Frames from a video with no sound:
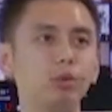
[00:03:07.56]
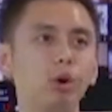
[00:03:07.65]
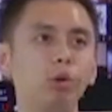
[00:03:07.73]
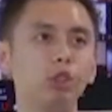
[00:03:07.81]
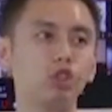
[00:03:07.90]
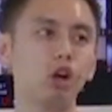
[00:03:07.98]
we
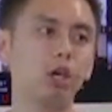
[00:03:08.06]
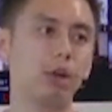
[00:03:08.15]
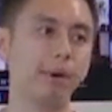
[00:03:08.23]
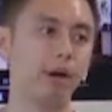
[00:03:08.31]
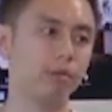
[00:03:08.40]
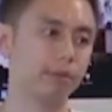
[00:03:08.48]
always talk
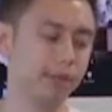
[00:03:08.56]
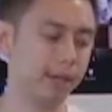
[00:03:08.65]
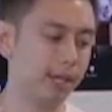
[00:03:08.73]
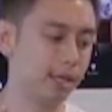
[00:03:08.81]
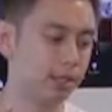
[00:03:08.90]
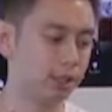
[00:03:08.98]
about
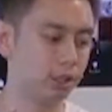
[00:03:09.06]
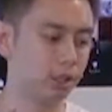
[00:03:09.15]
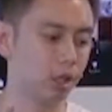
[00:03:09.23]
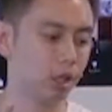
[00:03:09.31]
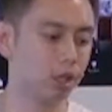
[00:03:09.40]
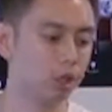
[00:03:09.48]
is
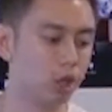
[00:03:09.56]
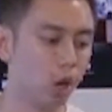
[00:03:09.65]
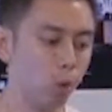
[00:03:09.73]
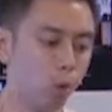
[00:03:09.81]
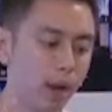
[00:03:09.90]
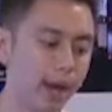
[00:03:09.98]

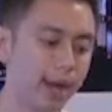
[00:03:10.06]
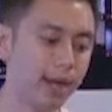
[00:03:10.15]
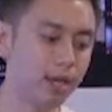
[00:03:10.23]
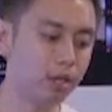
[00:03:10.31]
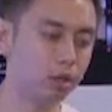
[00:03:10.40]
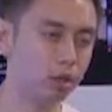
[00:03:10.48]
the
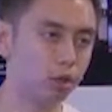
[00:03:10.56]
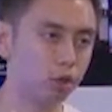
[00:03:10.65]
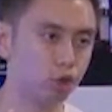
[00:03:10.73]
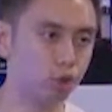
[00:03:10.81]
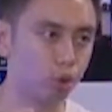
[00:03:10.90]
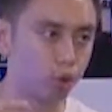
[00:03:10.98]
way
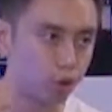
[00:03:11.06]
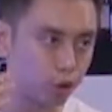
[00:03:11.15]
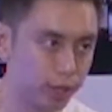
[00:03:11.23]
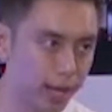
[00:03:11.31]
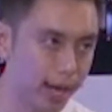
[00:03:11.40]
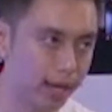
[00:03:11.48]
to
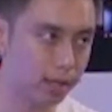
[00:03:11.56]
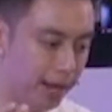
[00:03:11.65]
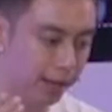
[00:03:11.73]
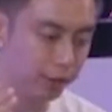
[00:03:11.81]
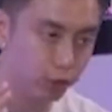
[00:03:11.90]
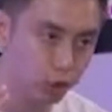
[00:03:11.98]
create
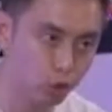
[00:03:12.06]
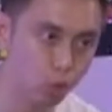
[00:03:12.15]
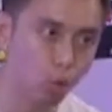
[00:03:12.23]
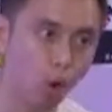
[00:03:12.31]
a new